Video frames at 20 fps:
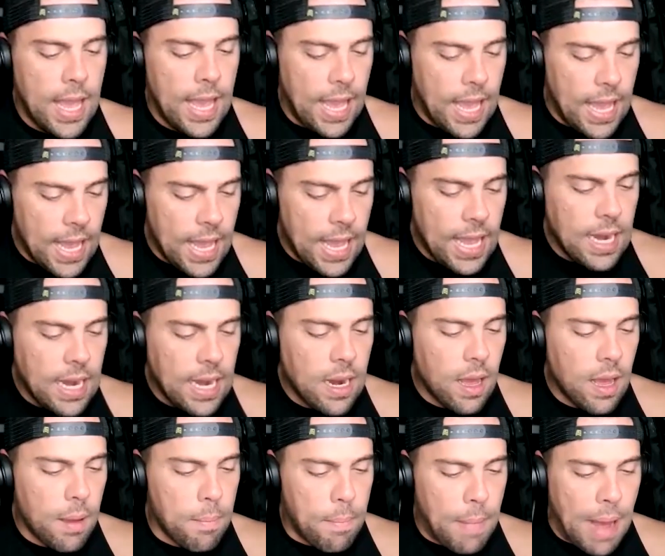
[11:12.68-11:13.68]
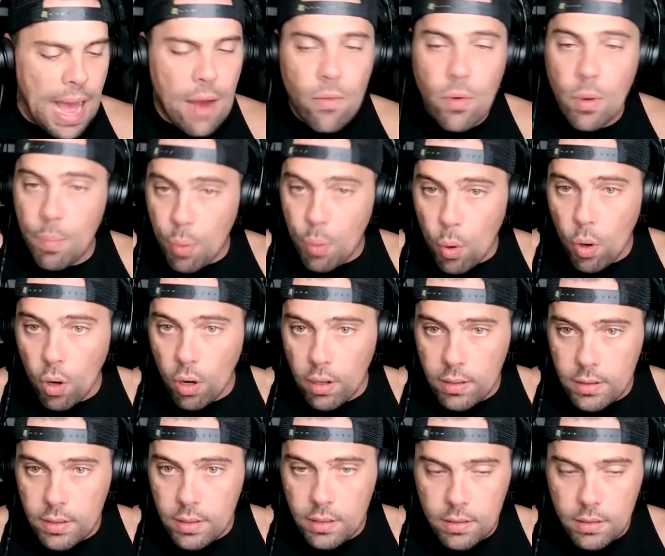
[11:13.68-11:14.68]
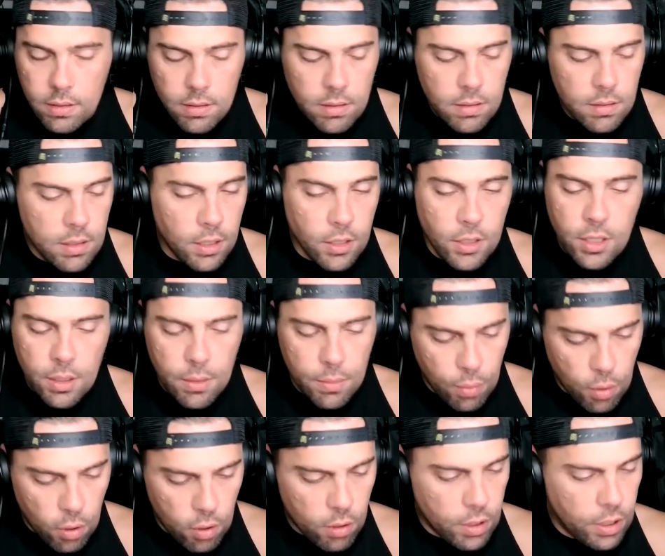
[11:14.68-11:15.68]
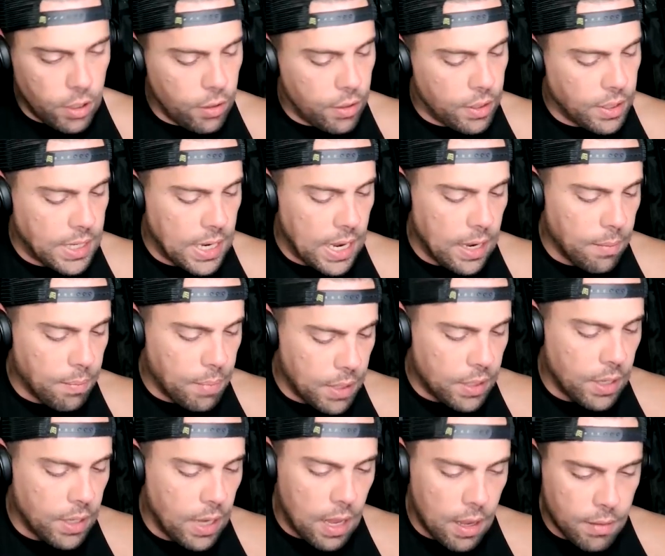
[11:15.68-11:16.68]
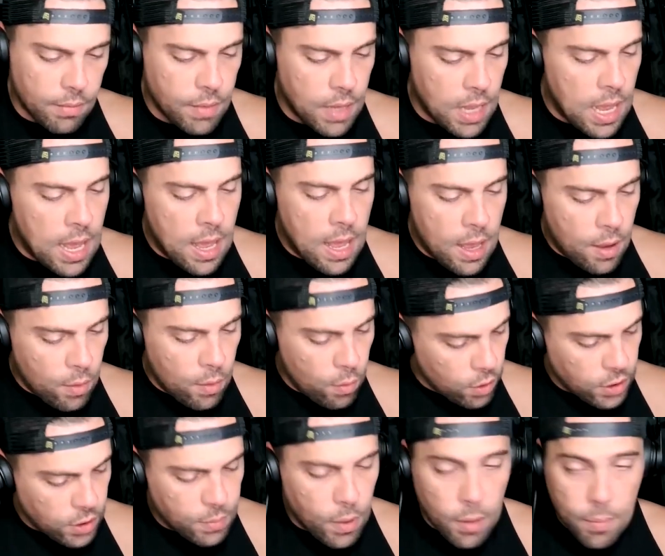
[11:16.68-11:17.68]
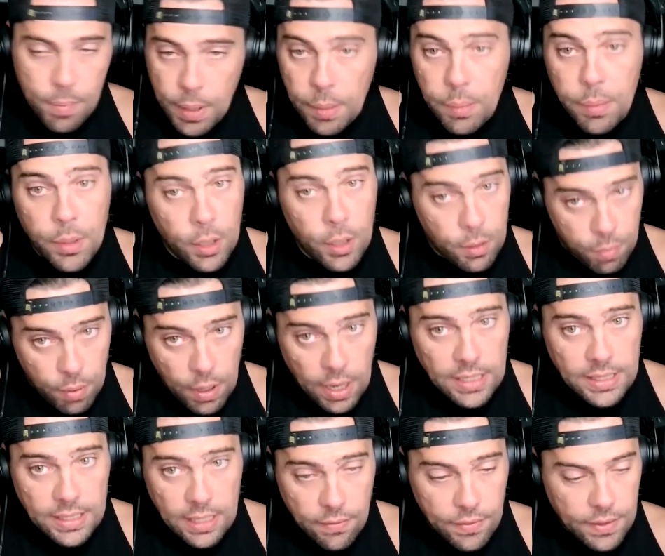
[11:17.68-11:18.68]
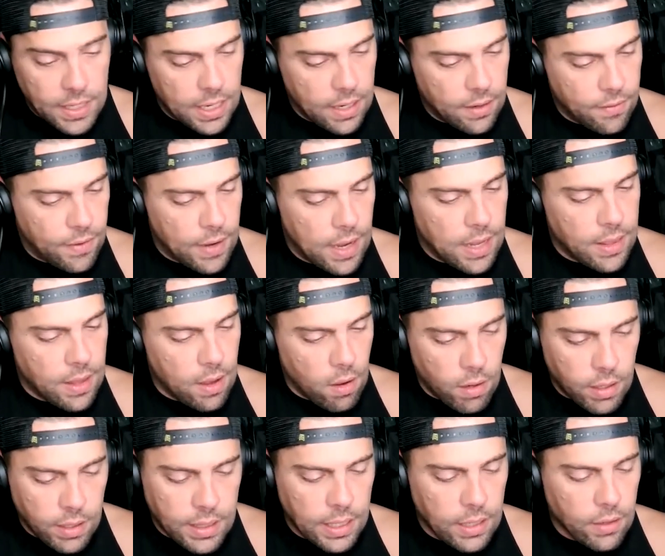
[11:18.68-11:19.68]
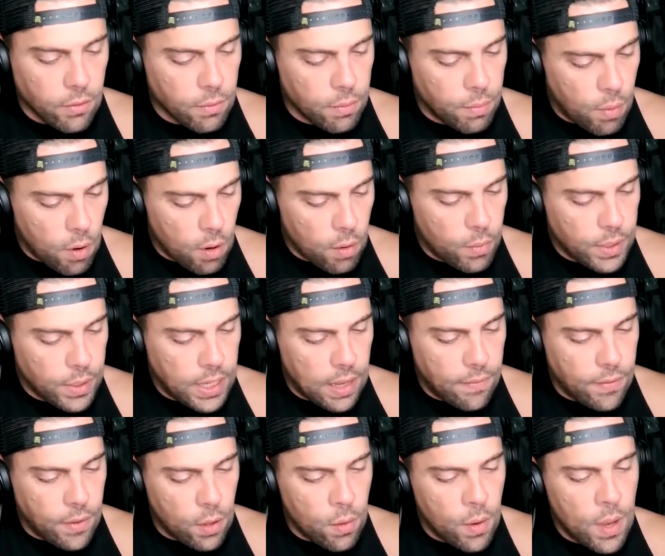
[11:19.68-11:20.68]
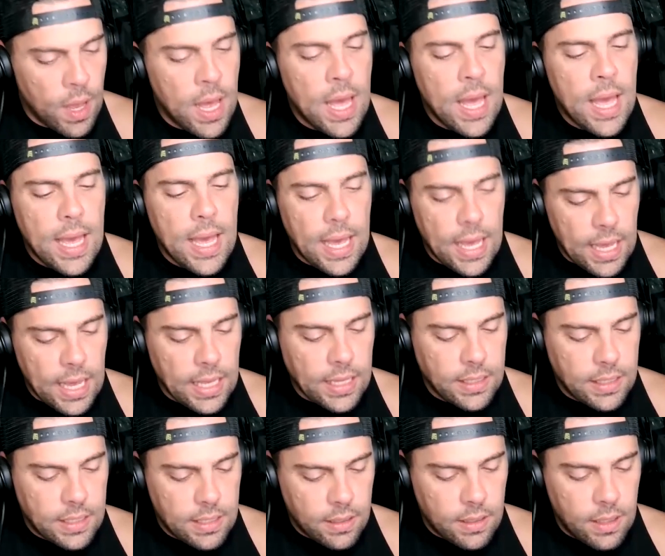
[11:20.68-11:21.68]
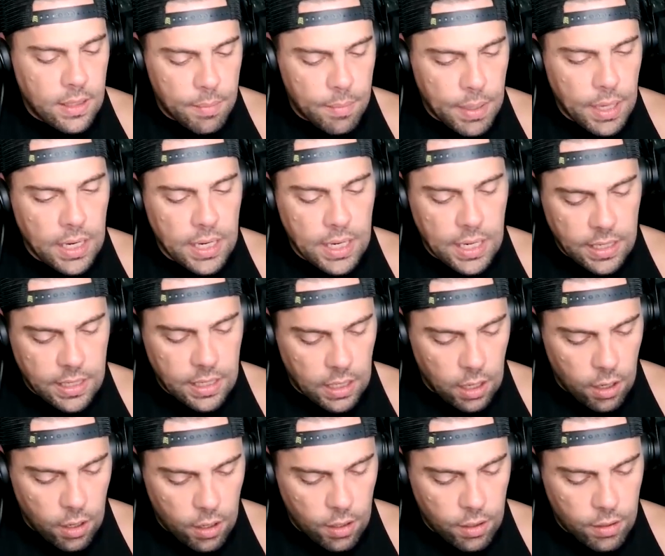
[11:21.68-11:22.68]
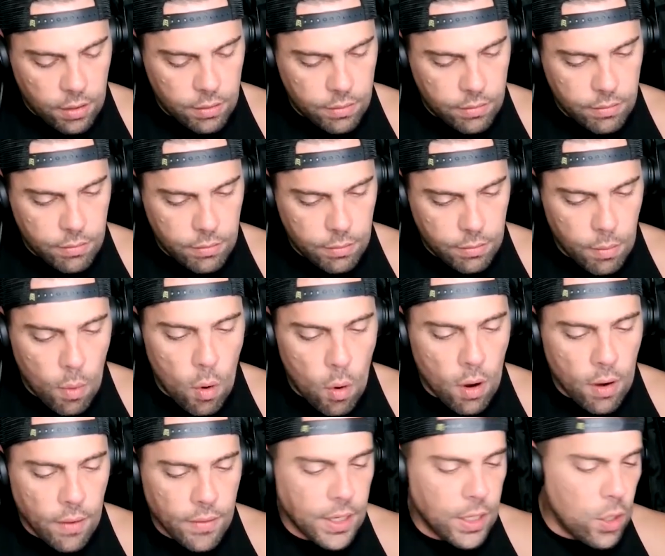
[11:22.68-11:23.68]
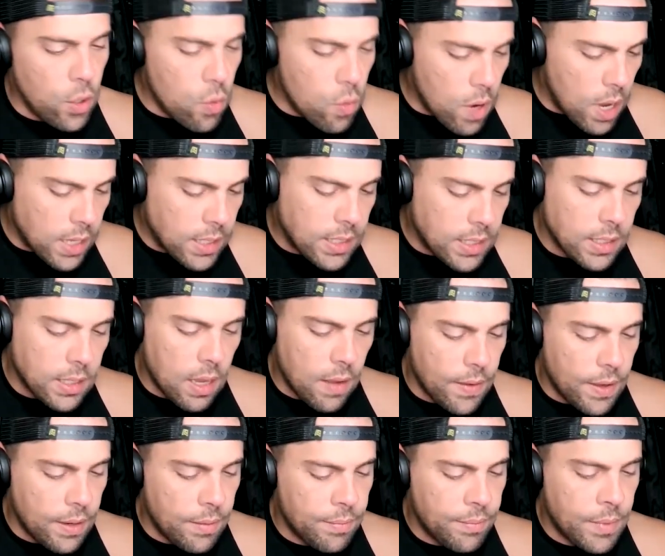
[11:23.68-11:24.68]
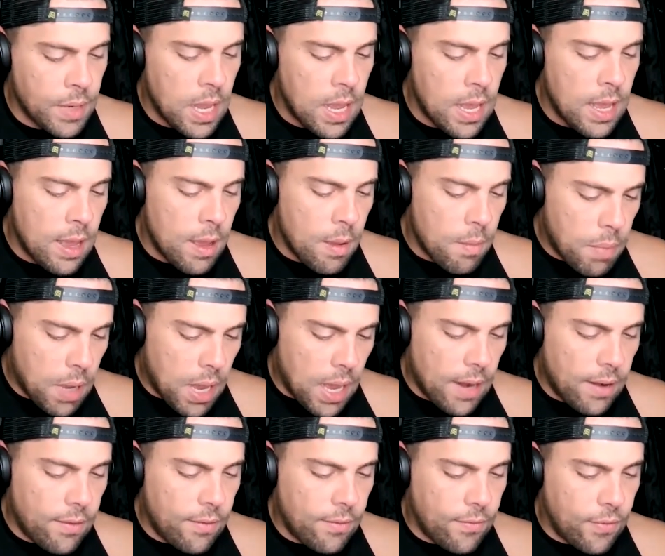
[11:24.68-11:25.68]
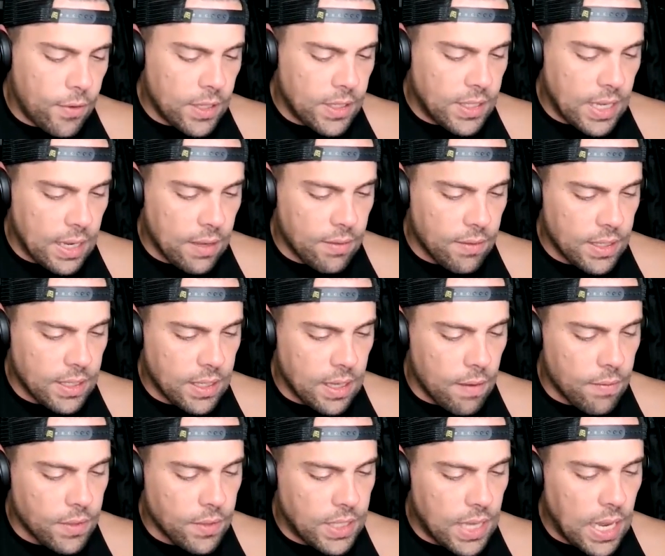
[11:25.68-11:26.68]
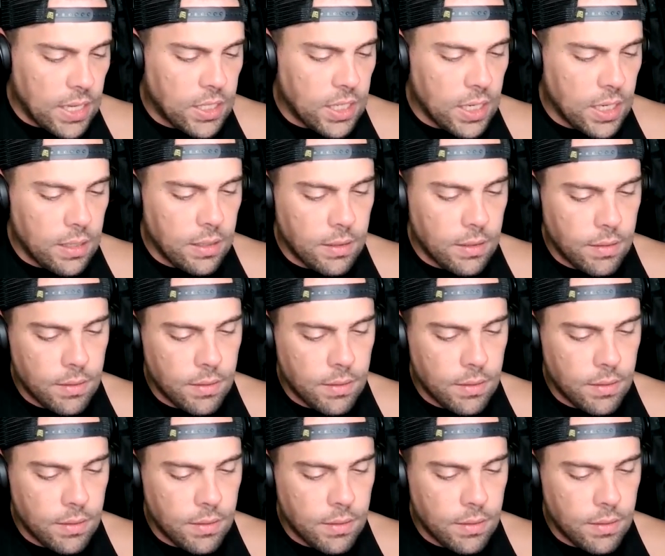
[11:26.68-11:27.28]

In my report, there's a report you can take, but we're smart people. You can probably self-identify. The only thing the report would give you is the ability to learn more of the nuances of it. But for the sake of this conversation,